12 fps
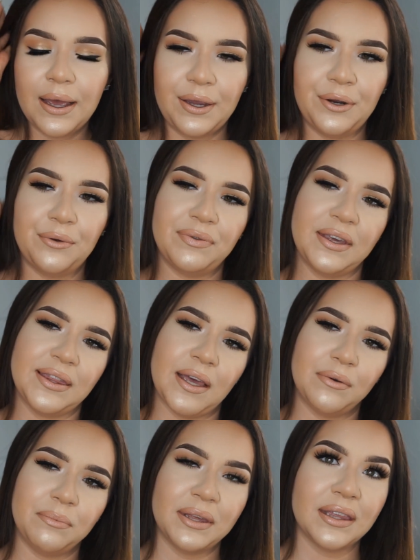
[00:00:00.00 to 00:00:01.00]
I don't think that
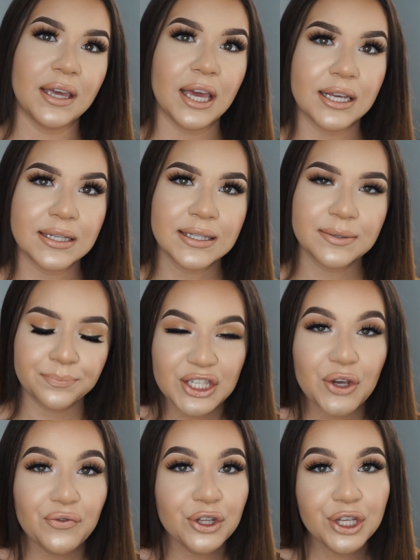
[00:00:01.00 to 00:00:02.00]
would be the case.
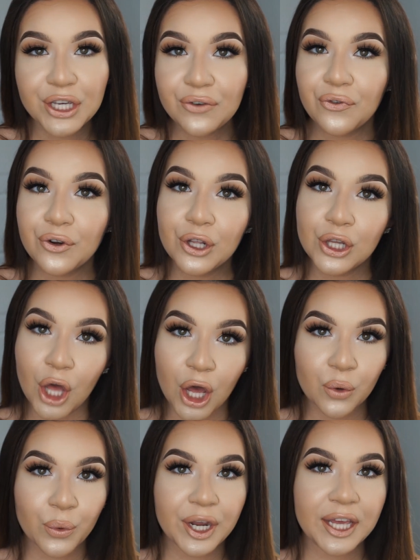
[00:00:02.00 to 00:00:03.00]
So if you're looking for a
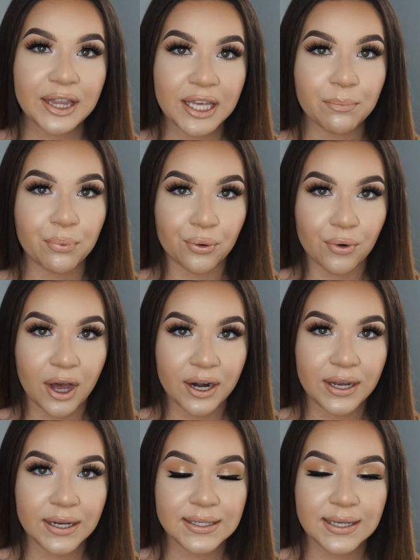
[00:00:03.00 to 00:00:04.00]
long wearing lip
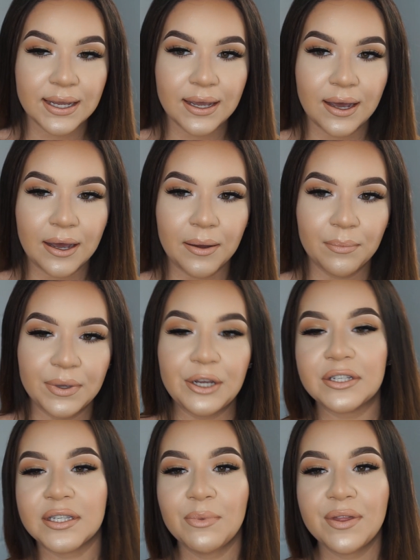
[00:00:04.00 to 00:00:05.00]
product, um, if
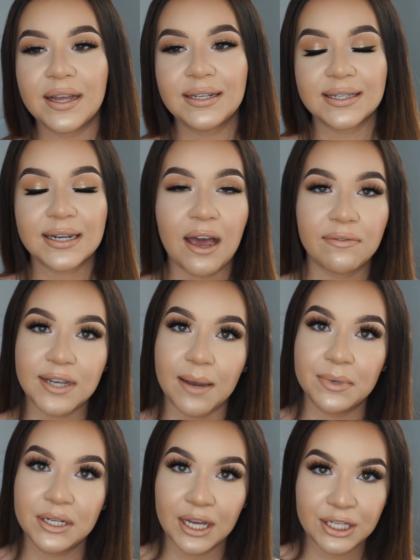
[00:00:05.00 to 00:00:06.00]
you're someone that doesn't have
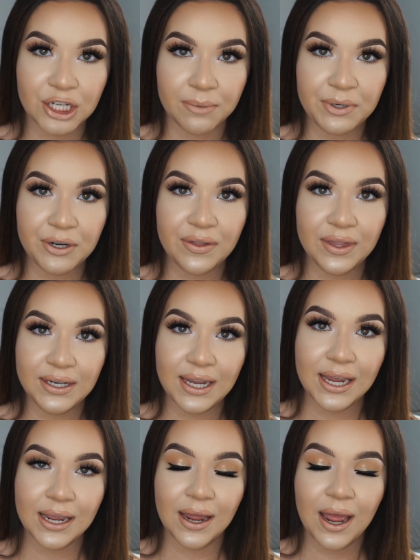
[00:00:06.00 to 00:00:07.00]
time to touch up during the
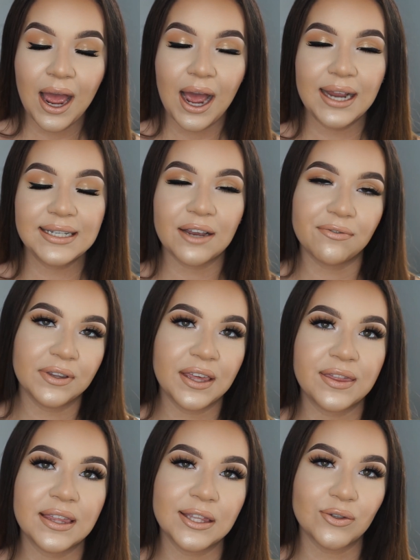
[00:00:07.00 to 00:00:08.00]
day, I definitely
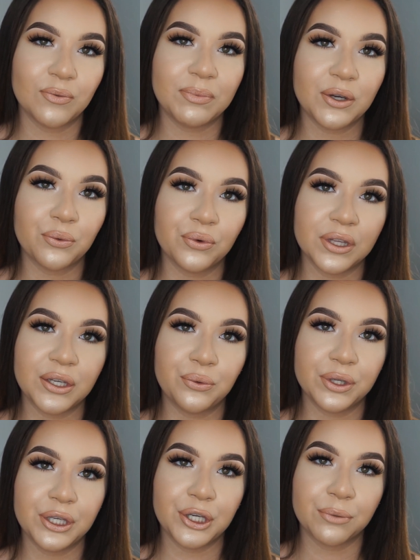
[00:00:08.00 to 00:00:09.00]
think this would be a really,
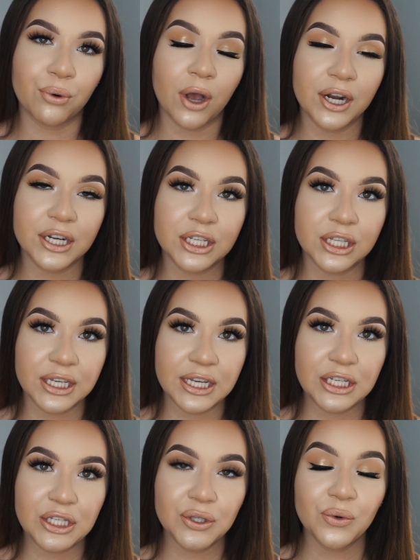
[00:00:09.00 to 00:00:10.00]
really good product to look
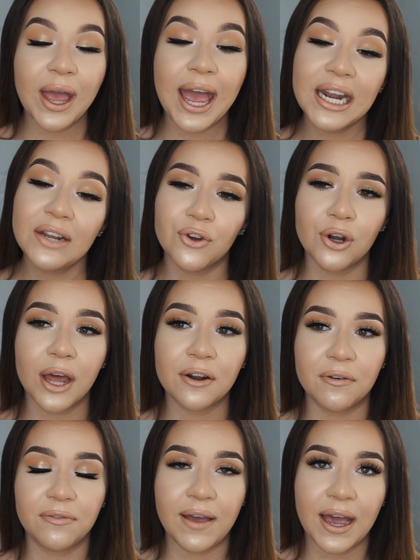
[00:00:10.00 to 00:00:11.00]
into. And if you're not
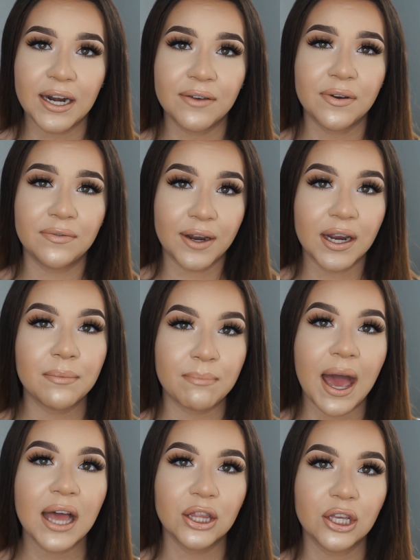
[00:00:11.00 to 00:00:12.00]
a fan of a very
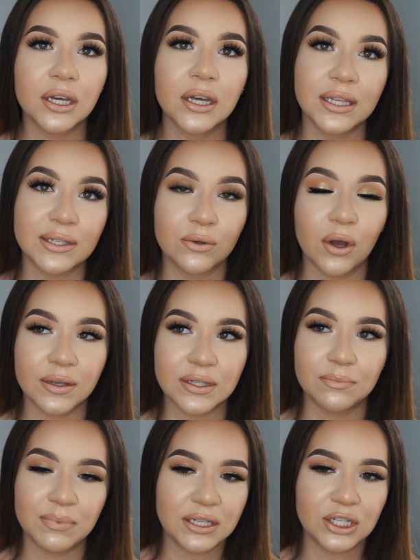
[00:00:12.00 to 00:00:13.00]
matte look, this would
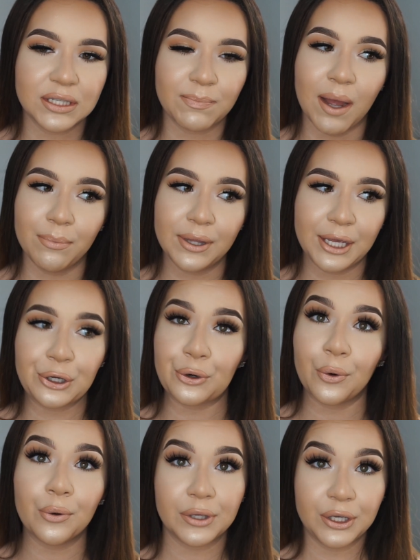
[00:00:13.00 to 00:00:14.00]
also be just probably like your
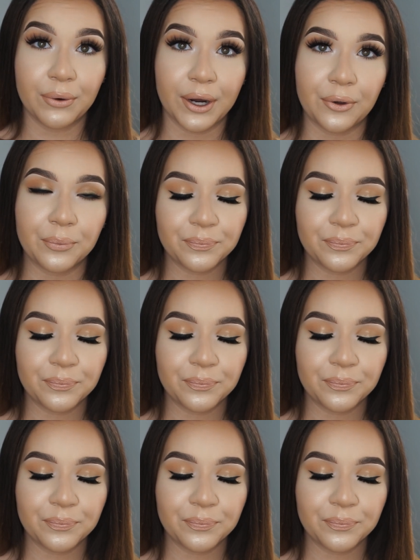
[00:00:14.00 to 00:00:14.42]
holy grail.